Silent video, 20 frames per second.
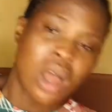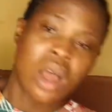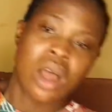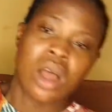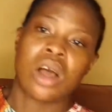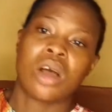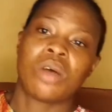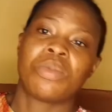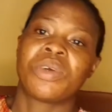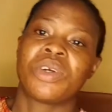
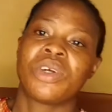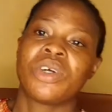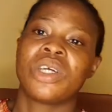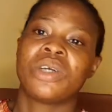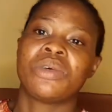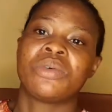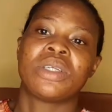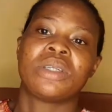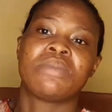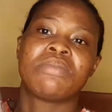I'll be going
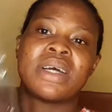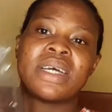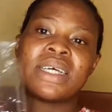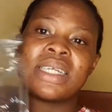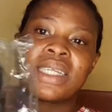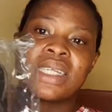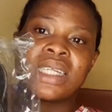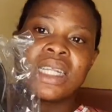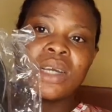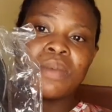with my
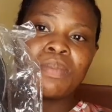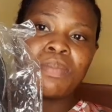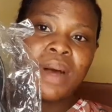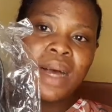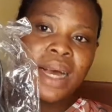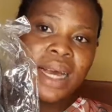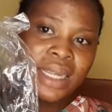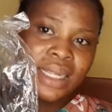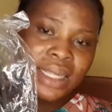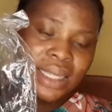
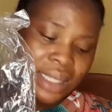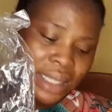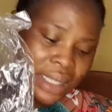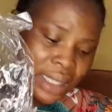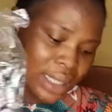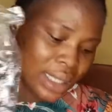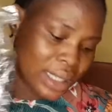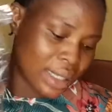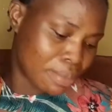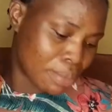slippers,
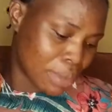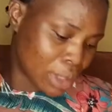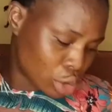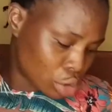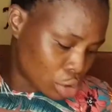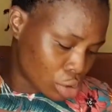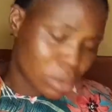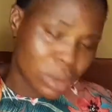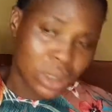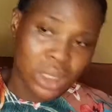
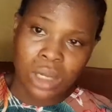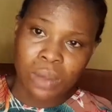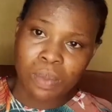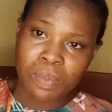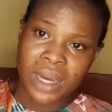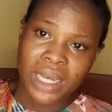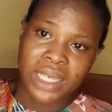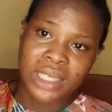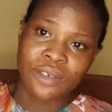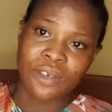baking
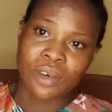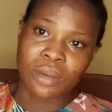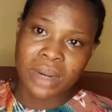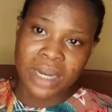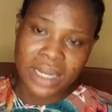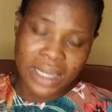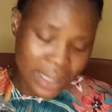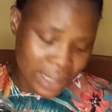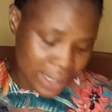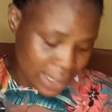slippers for
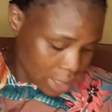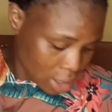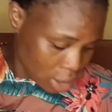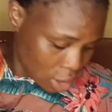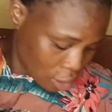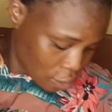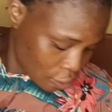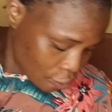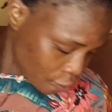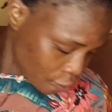myself.